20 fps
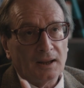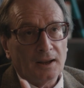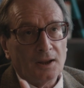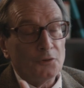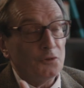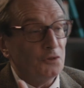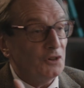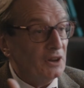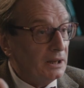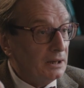
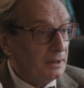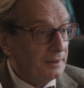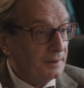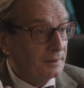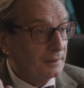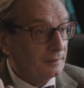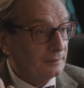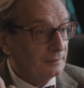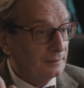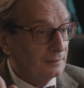
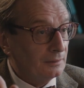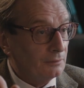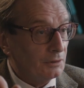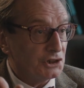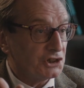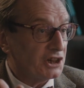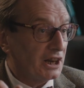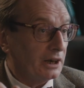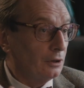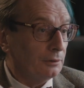fields
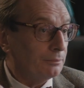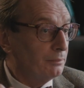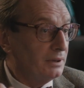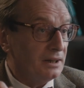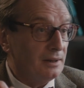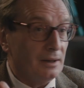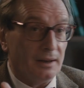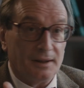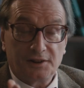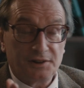which cannot
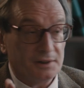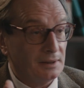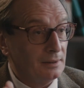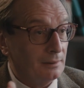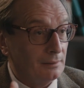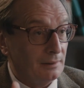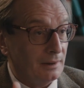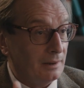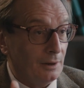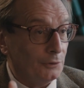be
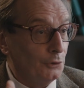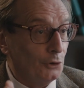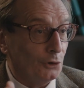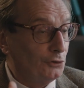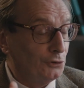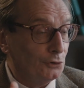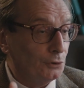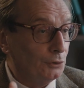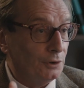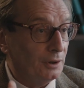
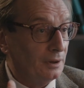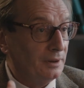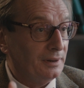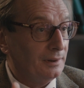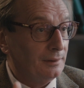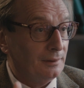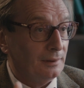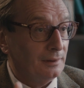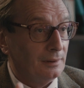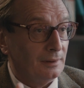understood
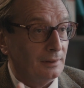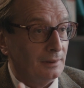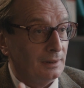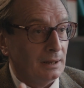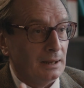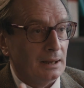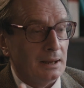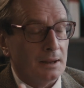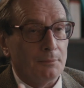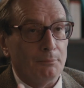
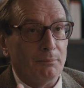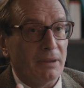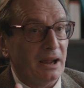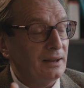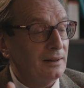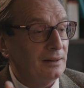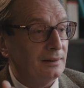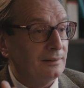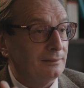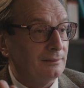
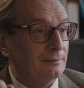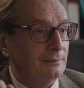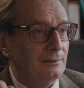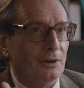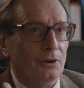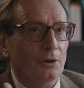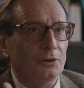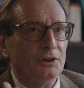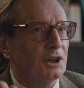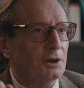by
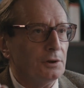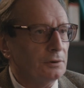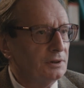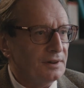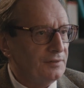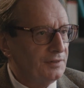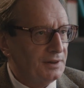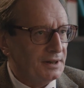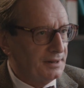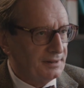a
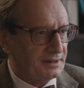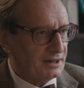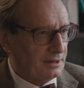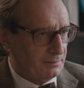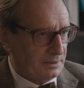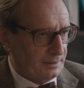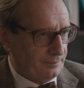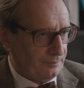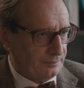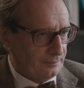deductive system.